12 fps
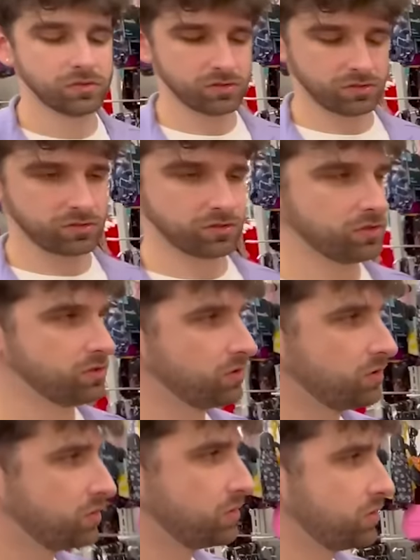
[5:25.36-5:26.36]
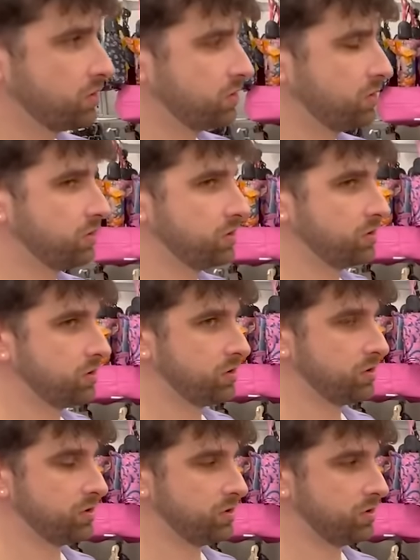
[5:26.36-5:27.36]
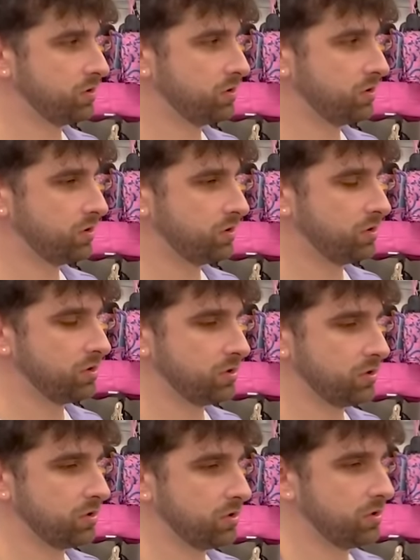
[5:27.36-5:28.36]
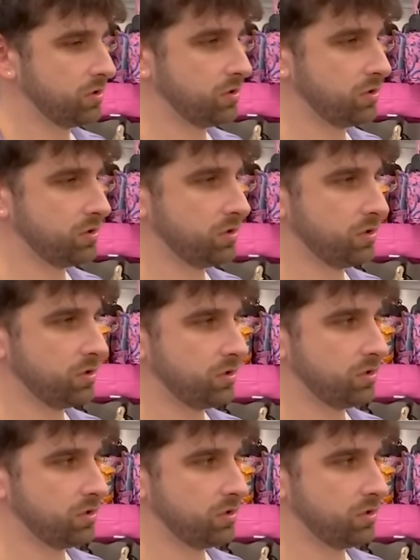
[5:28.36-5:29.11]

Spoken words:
The person shown says nothing.